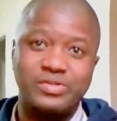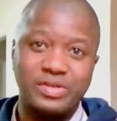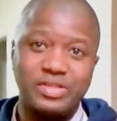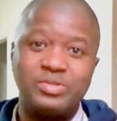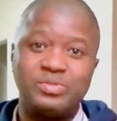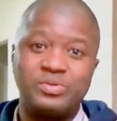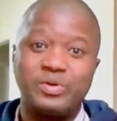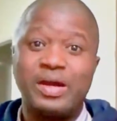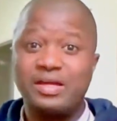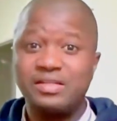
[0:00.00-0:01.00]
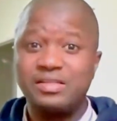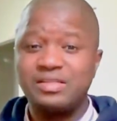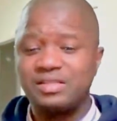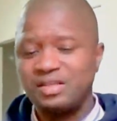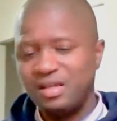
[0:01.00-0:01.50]
address human
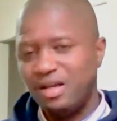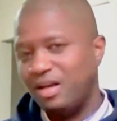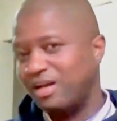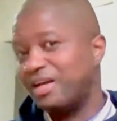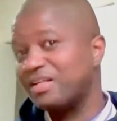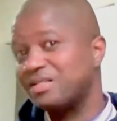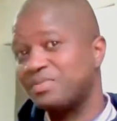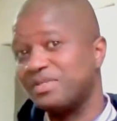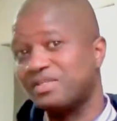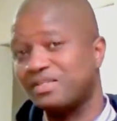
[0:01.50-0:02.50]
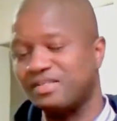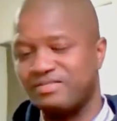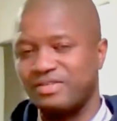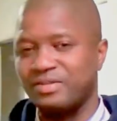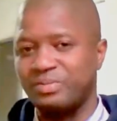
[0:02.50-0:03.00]
rights, enhance peace and
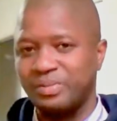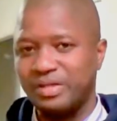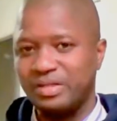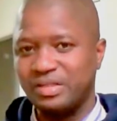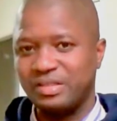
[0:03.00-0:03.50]
development.